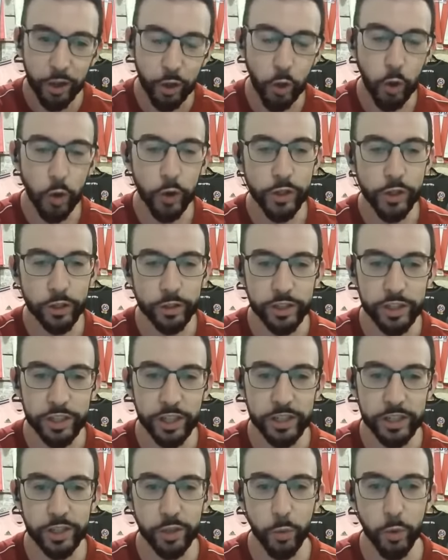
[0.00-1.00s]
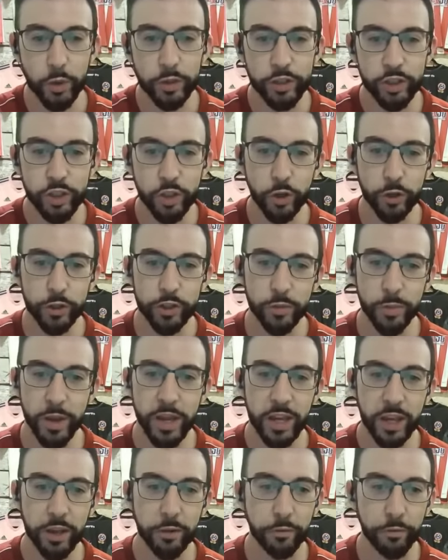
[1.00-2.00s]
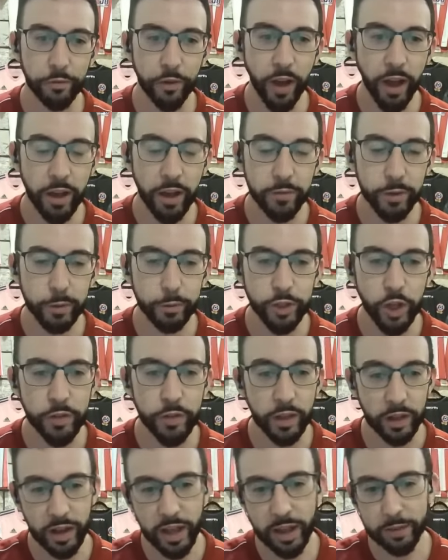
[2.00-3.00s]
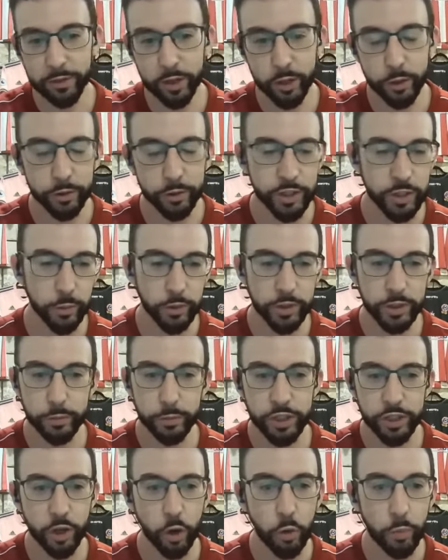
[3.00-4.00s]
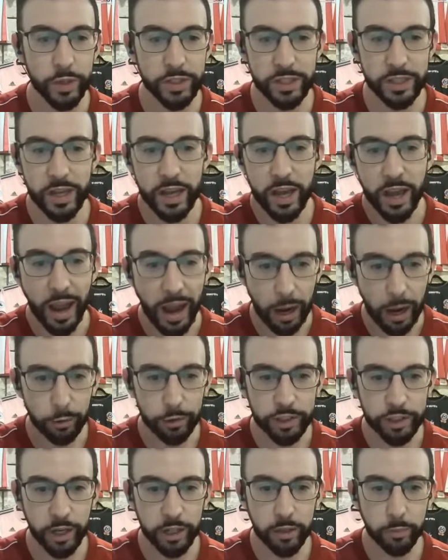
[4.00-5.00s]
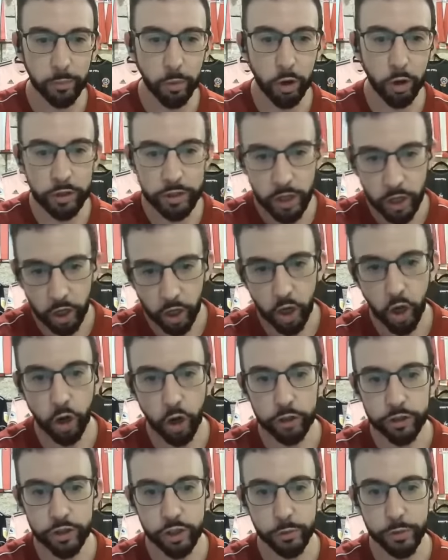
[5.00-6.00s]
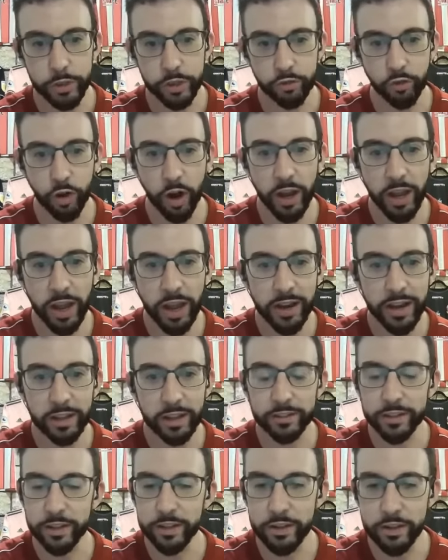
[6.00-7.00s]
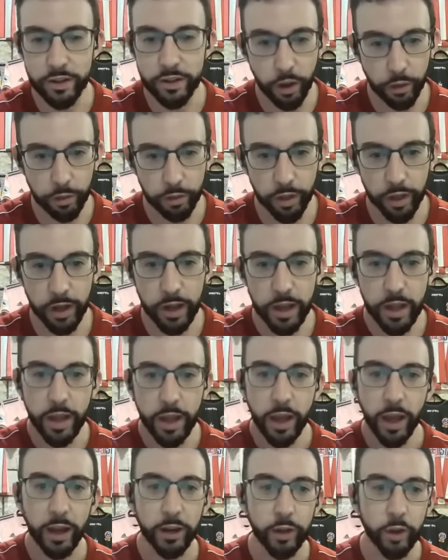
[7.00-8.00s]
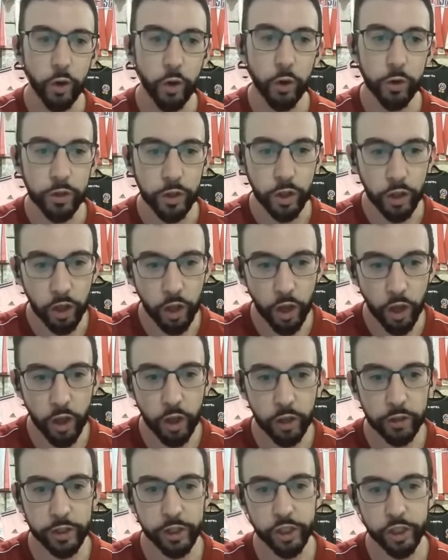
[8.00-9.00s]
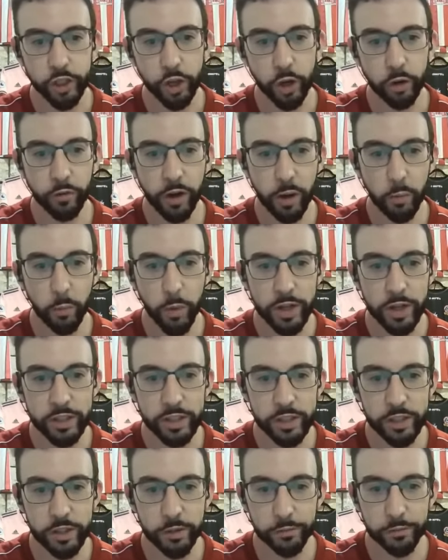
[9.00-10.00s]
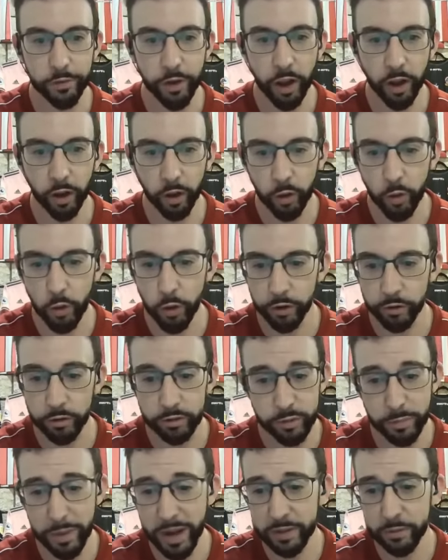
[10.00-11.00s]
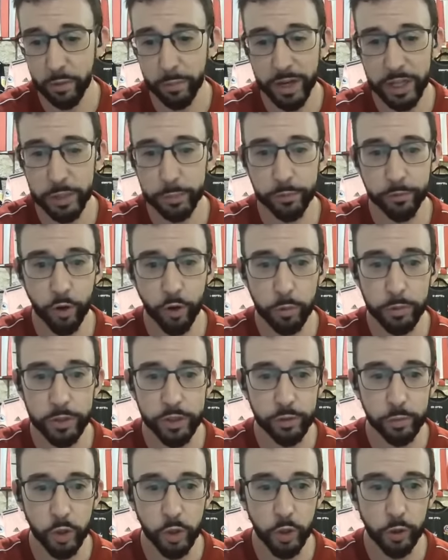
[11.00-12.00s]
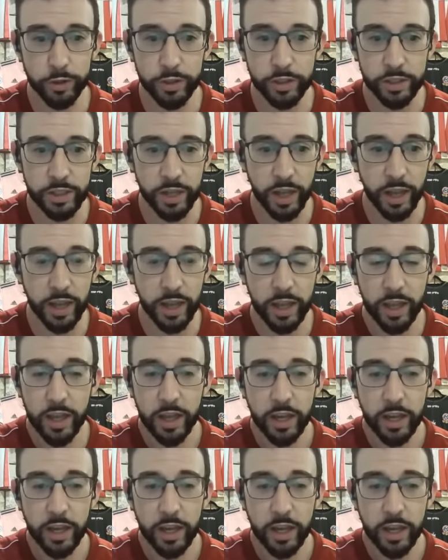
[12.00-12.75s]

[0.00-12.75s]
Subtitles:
Gordon on 61 scored to make it 5. He was on the left. Of course he was. He was so busy. Outside the box, cut onto his right. Anel did nothing. And Gordon curled his shot round Wes into the far corner. It was a man of a match performance from Gordon today.